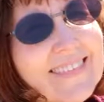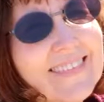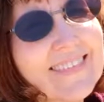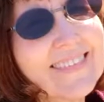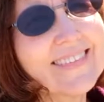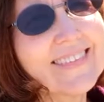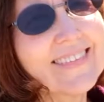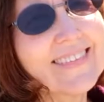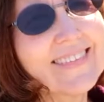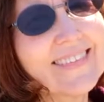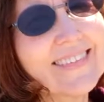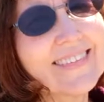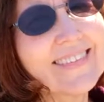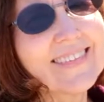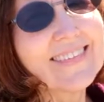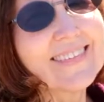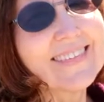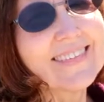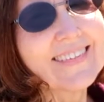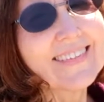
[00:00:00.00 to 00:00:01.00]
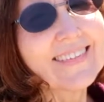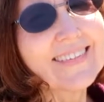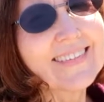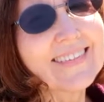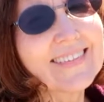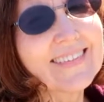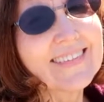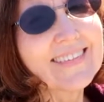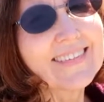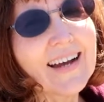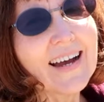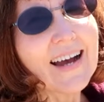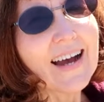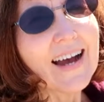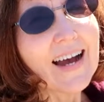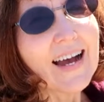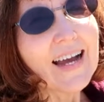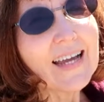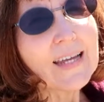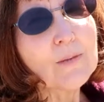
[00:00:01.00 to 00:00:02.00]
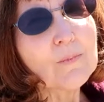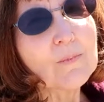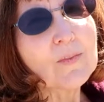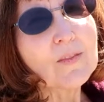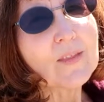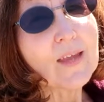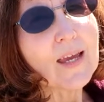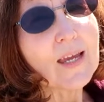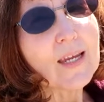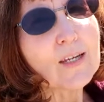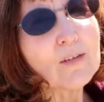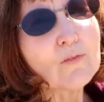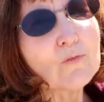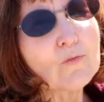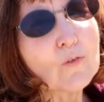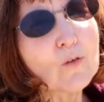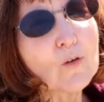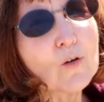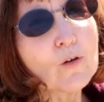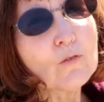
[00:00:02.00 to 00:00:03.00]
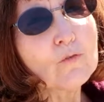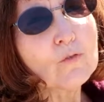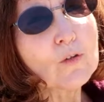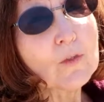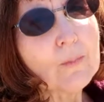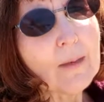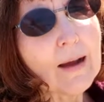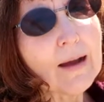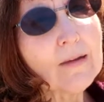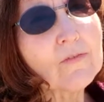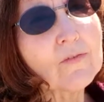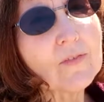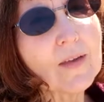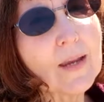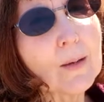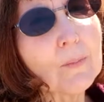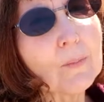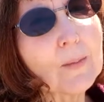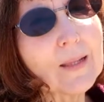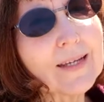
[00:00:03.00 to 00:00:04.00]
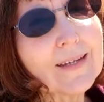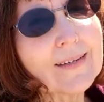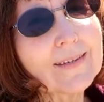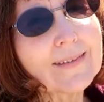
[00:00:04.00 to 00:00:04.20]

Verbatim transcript: Nana, what are you thankful for? I am thankful for my family.